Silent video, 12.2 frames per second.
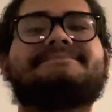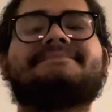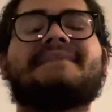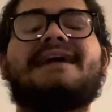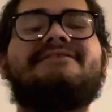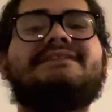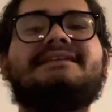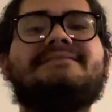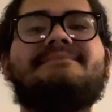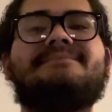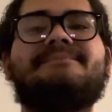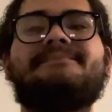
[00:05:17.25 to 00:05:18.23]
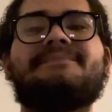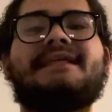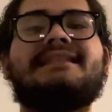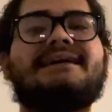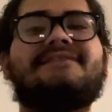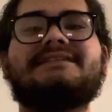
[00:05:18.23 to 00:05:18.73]
everything in
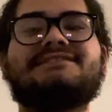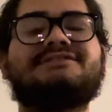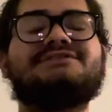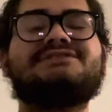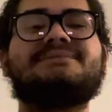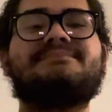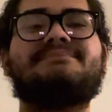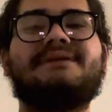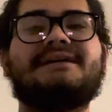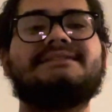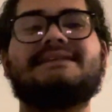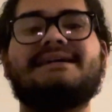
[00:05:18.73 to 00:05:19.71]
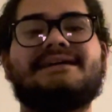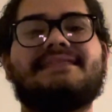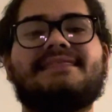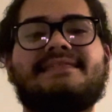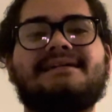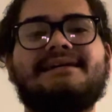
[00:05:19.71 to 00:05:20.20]
life has a solution but death.
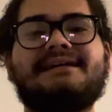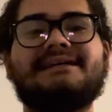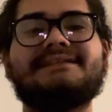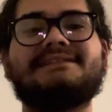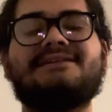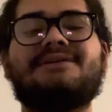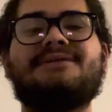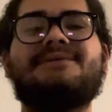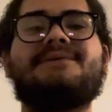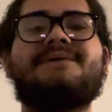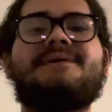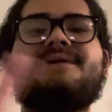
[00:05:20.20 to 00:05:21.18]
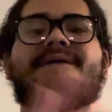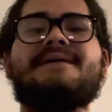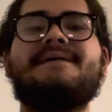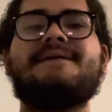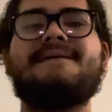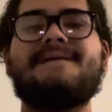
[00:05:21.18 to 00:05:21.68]
So
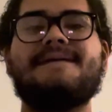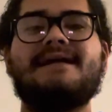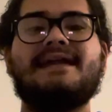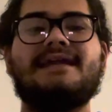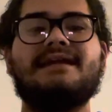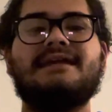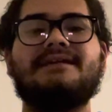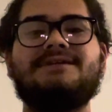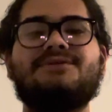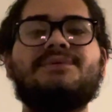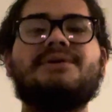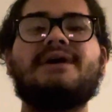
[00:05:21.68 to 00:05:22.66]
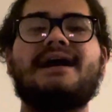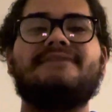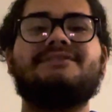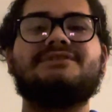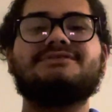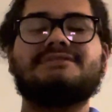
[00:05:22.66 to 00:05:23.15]
you will have
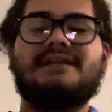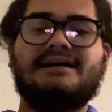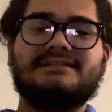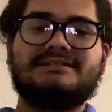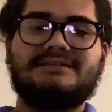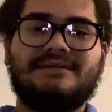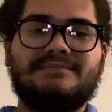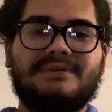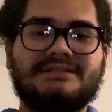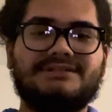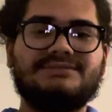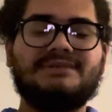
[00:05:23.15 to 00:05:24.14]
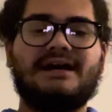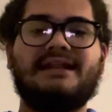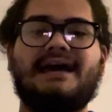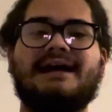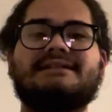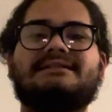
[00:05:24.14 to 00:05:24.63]
those thoughts, but do not
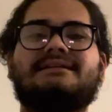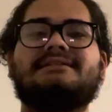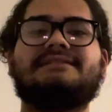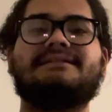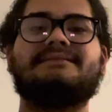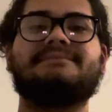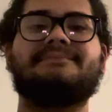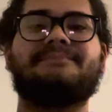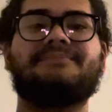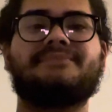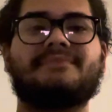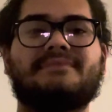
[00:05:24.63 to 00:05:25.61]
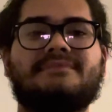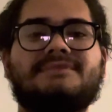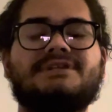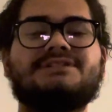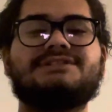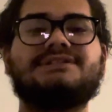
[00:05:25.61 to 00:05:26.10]
act on them.
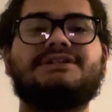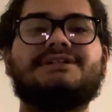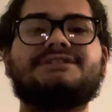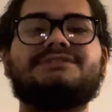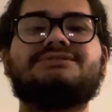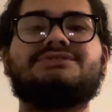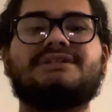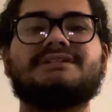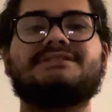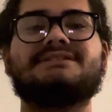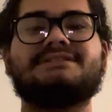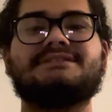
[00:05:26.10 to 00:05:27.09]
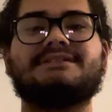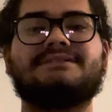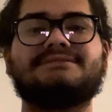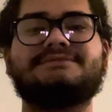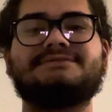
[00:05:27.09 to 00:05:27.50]
Just learn to trust yourself.